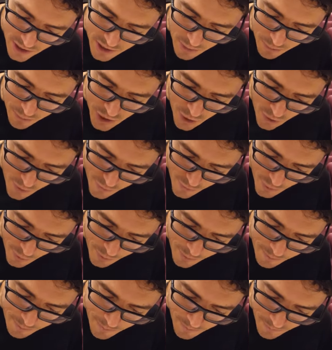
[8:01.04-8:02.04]
some
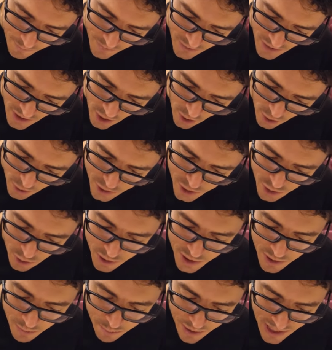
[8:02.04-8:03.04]
tofu,
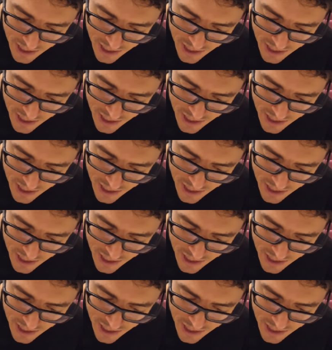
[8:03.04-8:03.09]
also some